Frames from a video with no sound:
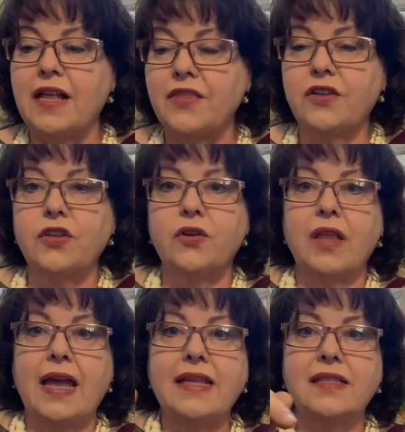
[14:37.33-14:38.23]
The little
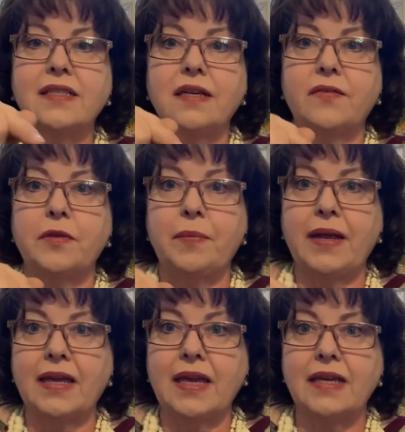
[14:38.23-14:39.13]
ends of the
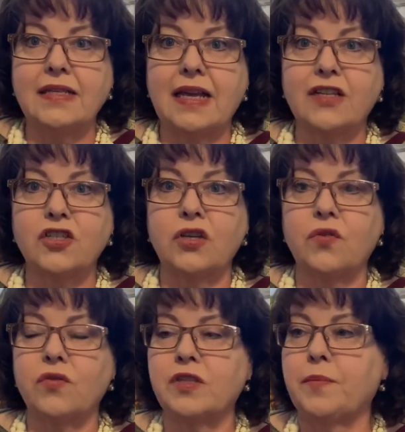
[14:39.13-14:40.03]
pancakes actually
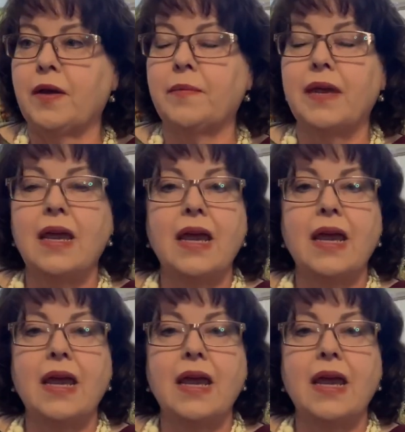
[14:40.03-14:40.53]
crisp up.